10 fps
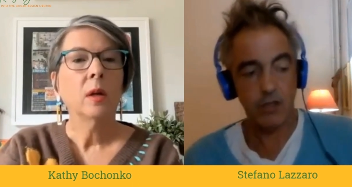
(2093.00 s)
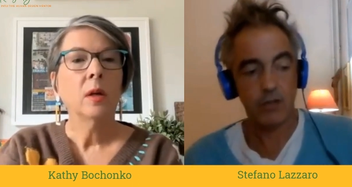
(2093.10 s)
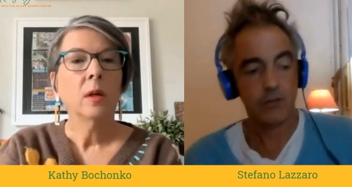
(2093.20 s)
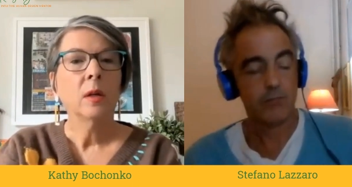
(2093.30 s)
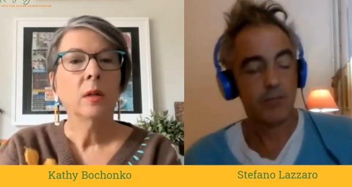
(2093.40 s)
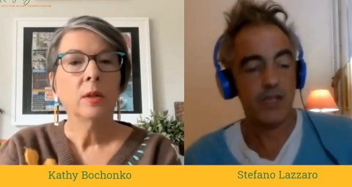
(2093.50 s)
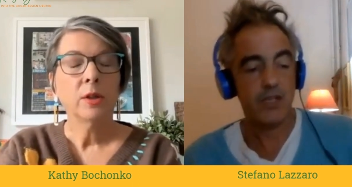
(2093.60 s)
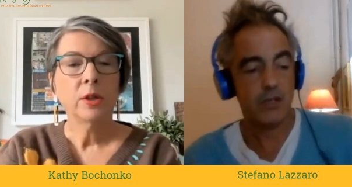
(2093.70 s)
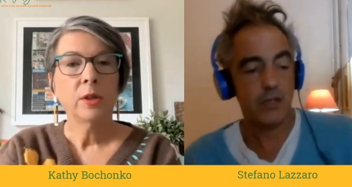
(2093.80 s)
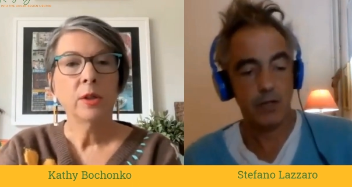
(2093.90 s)
Speaker 1: know, based
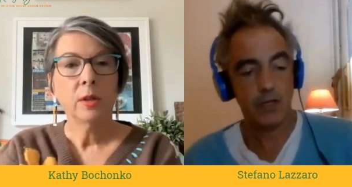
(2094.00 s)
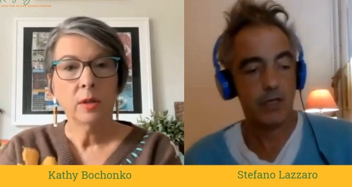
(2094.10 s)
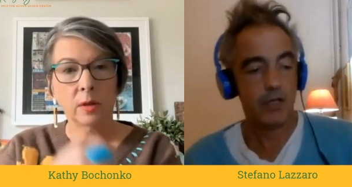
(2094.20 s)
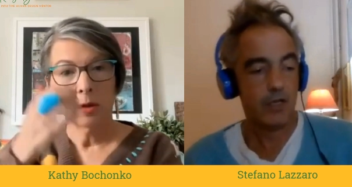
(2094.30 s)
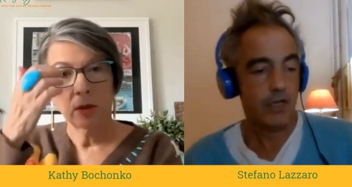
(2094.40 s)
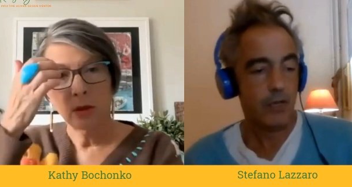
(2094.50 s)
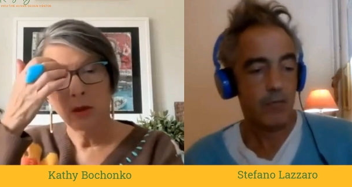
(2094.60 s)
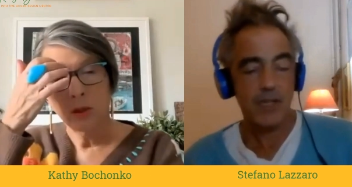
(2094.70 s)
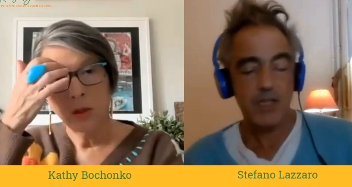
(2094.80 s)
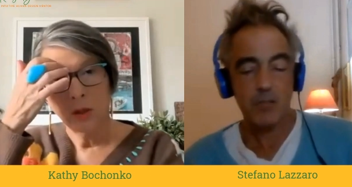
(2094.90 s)
on
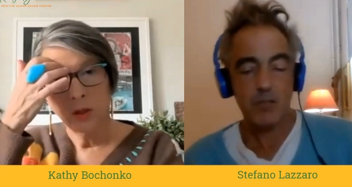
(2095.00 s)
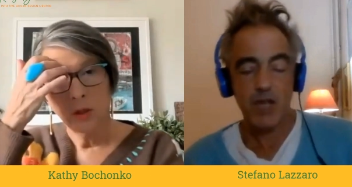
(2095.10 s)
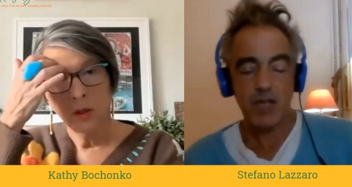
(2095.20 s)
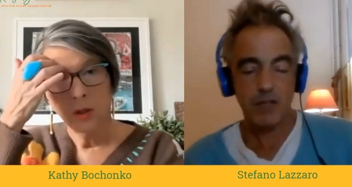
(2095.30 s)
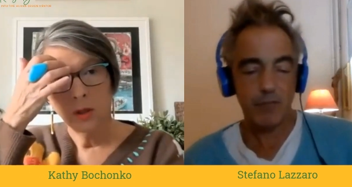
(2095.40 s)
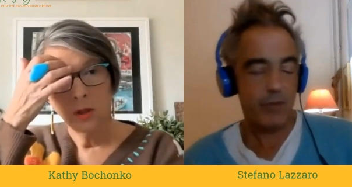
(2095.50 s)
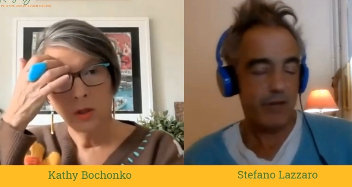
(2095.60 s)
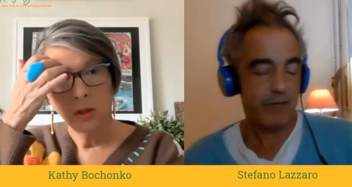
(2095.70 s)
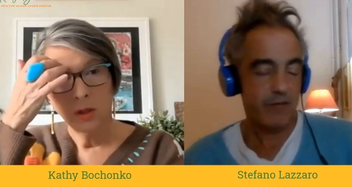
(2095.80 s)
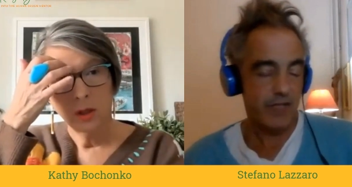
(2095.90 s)
my subjective
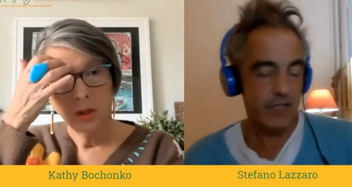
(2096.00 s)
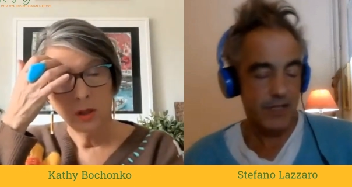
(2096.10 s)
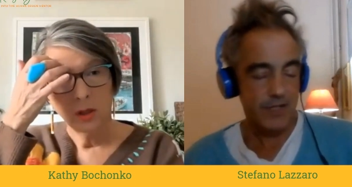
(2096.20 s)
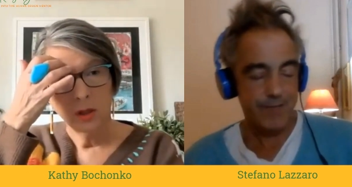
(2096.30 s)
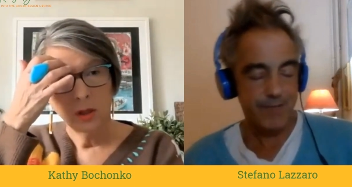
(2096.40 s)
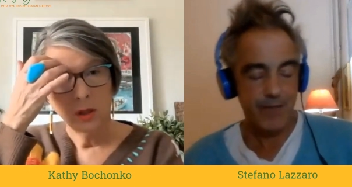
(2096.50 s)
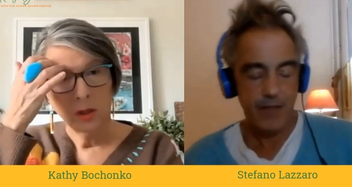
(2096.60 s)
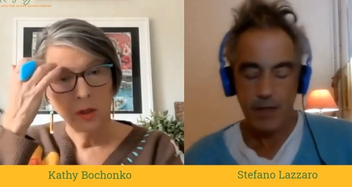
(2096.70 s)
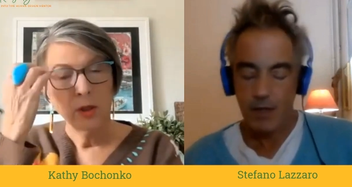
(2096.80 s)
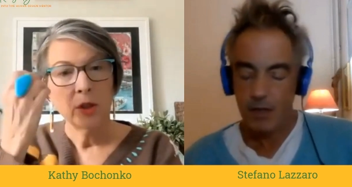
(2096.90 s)
preferences.
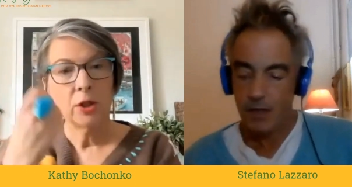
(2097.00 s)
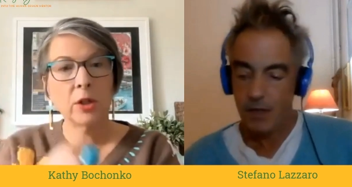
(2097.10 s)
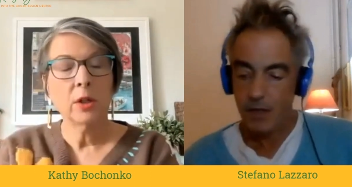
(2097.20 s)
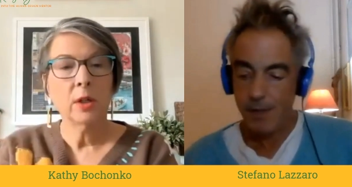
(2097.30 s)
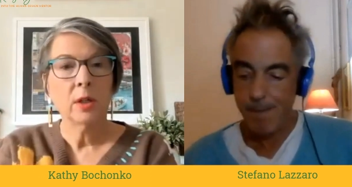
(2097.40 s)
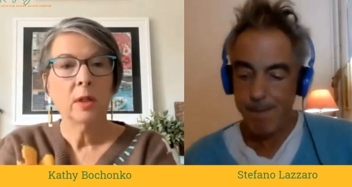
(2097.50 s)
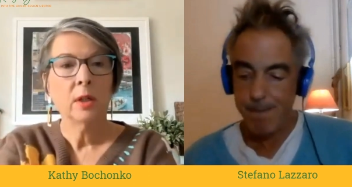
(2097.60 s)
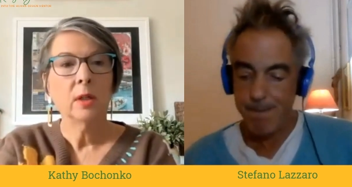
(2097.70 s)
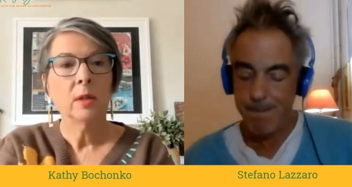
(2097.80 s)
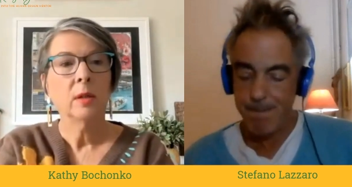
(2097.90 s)
Um,
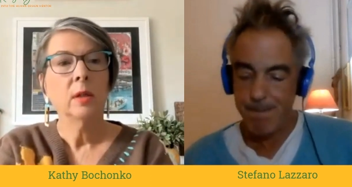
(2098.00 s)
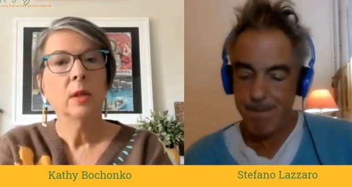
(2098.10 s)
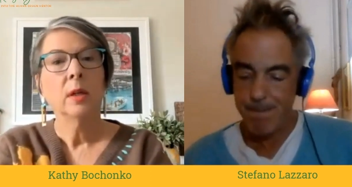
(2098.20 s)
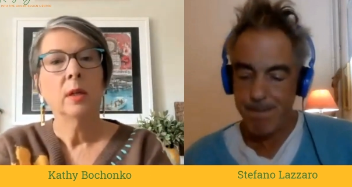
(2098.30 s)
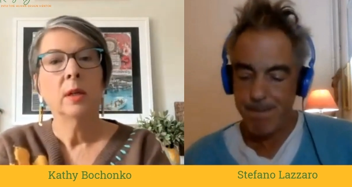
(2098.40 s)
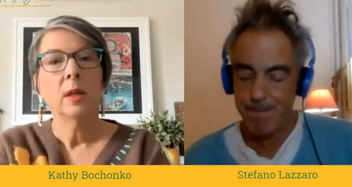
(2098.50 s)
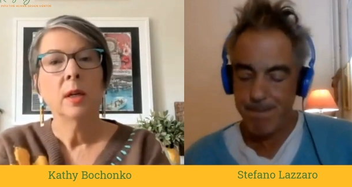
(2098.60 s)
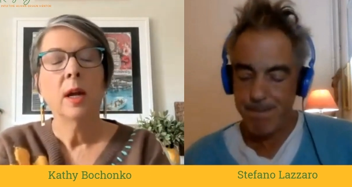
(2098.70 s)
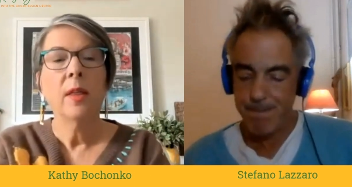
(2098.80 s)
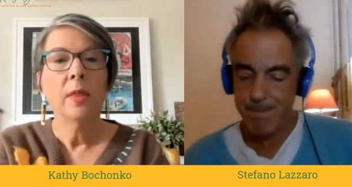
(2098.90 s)

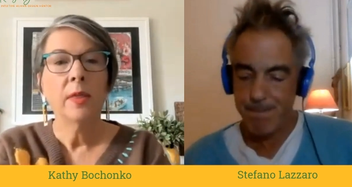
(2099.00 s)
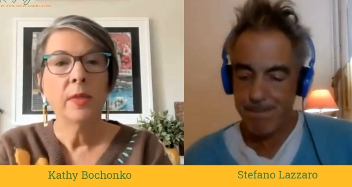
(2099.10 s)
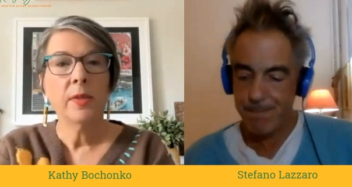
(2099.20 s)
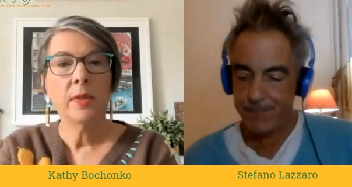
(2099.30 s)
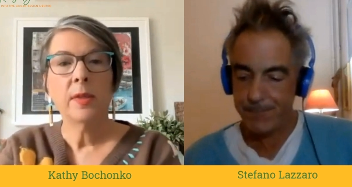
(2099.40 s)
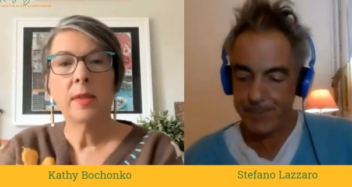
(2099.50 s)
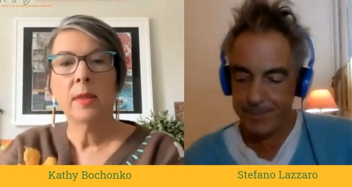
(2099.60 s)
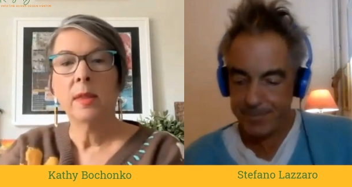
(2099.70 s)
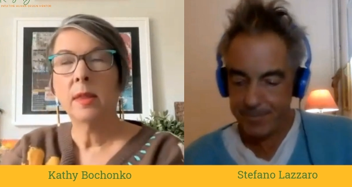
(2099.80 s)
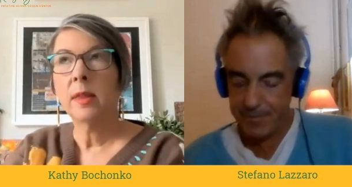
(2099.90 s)
Speaker 2: and
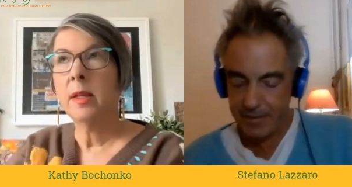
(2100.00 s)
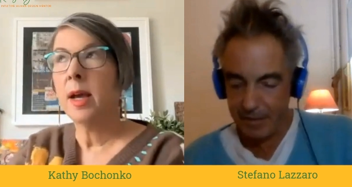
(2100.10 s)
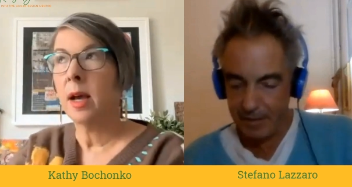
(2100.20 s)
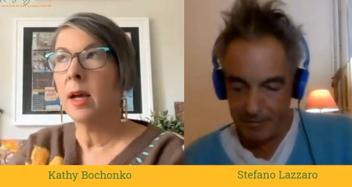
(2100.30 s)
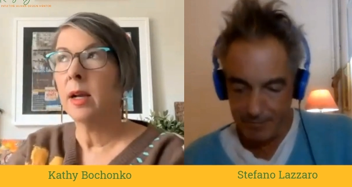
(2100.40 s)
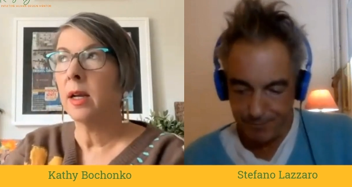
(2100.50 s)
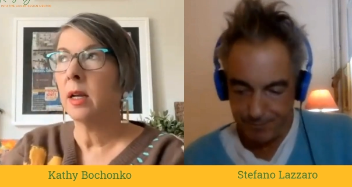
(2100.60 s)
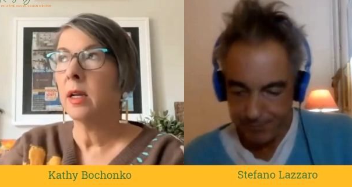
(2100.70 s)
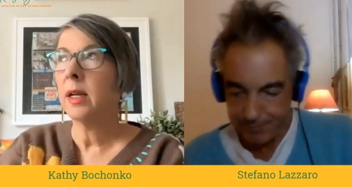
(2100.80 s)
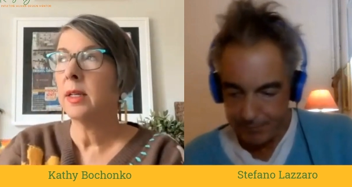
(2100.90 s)
yeah, and I
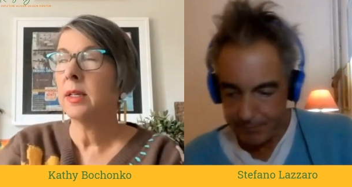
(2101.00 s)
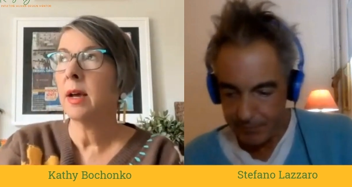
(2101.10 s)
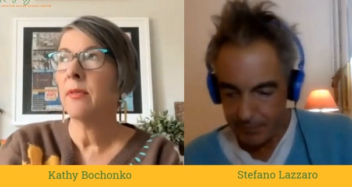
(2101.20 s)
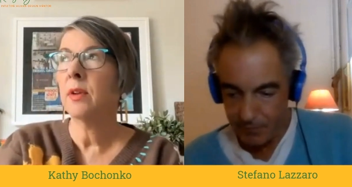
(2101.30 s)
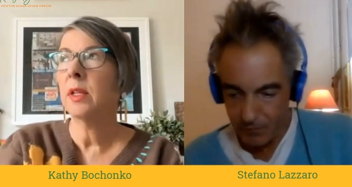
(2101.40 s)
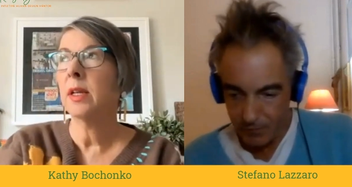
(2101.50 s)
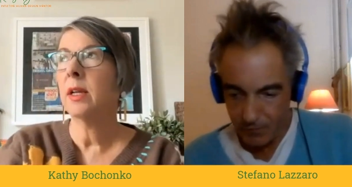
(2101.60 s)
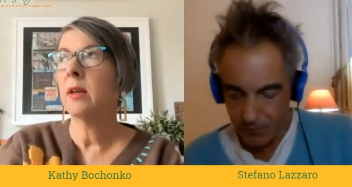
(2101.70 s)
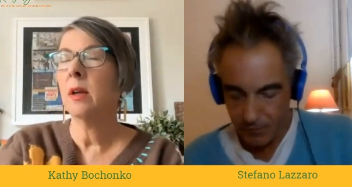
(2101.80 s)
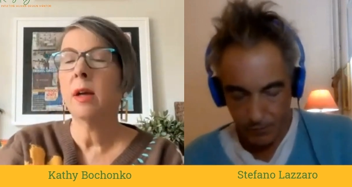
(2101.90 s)
and I
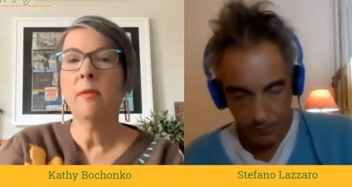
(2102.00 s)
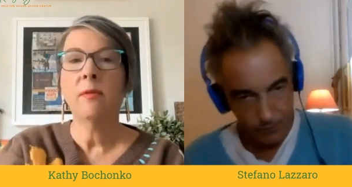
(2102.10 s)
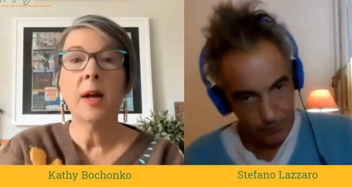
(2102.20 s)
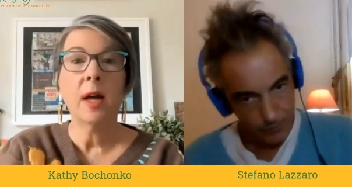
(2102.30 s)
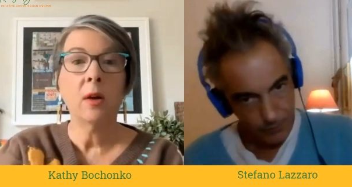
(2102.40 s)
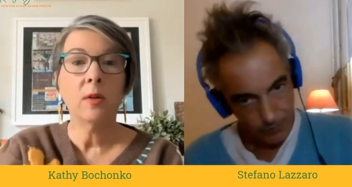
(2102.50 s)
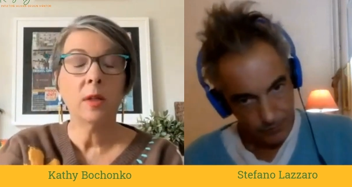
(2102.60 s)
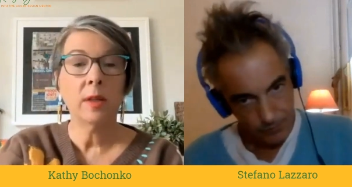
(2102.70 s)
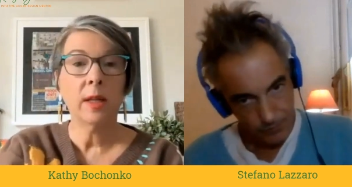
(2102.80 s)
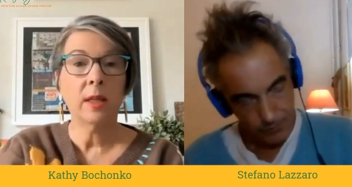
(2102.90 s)
definitely have
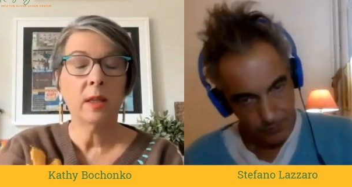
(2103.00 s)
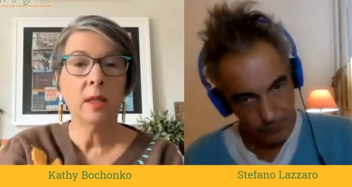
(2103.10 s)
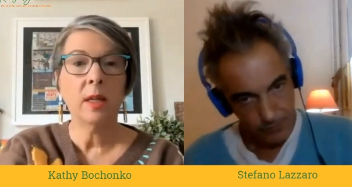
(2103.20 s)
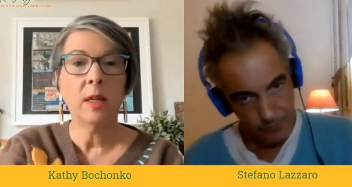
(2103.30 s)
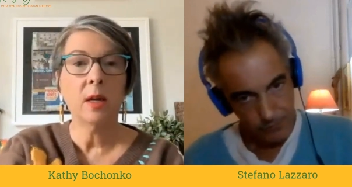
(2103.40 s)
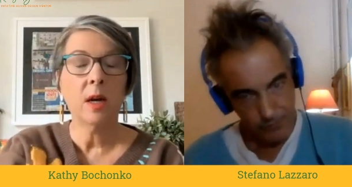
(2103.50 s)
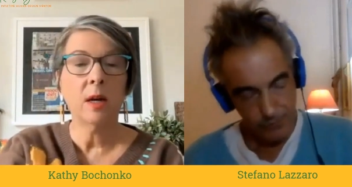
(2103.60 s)
found that the